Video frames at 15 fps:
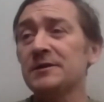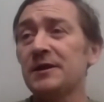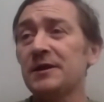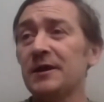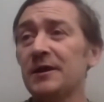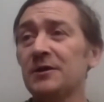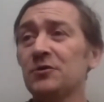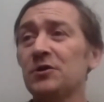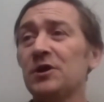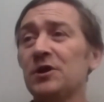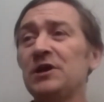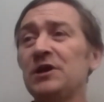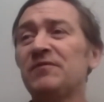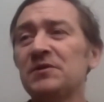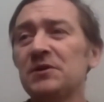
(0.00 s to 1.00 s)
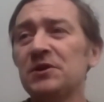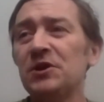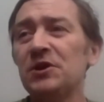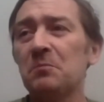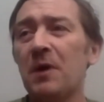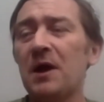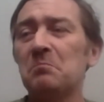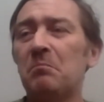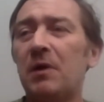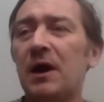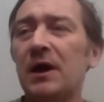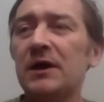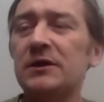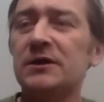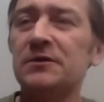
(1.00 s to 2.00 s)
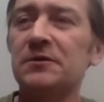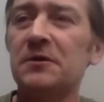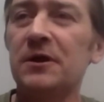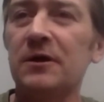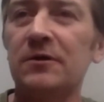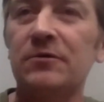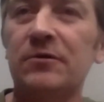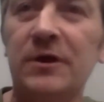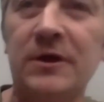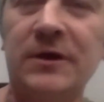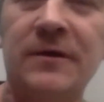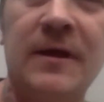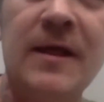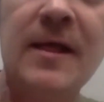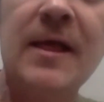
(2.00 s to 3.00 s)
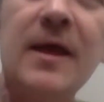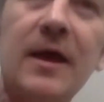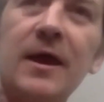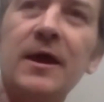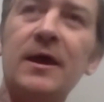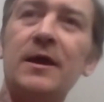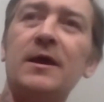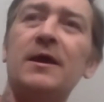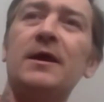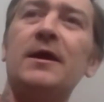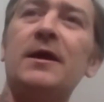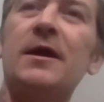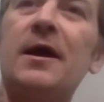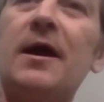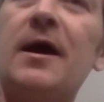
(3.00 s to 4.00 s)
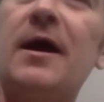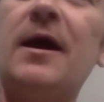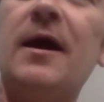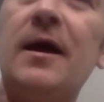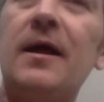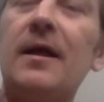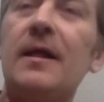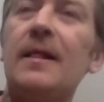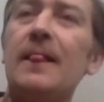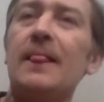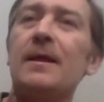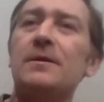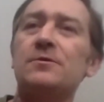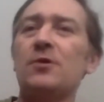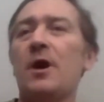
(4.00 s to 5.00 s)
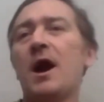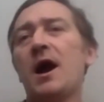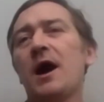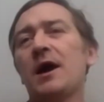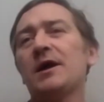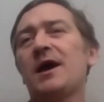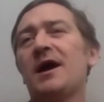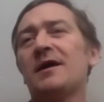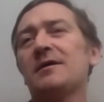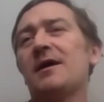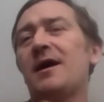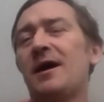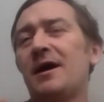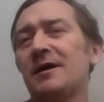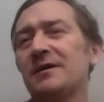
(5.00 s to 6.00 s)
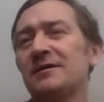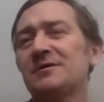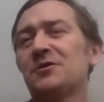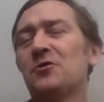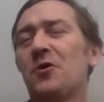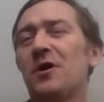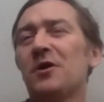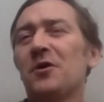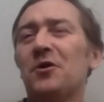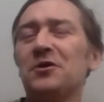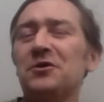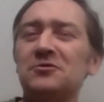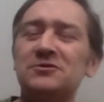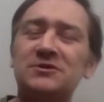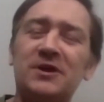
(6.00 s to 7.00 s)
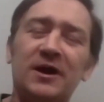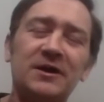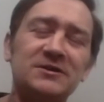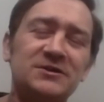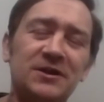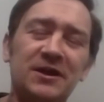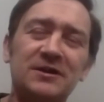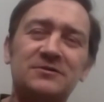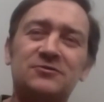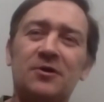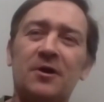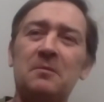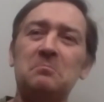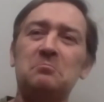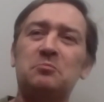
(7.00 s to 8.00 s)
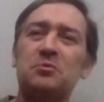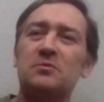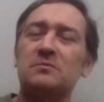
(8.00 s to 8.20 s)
and uh, look, even your man Biden there, right? Uh, no, I, I, I know a lot of you guys like Trump.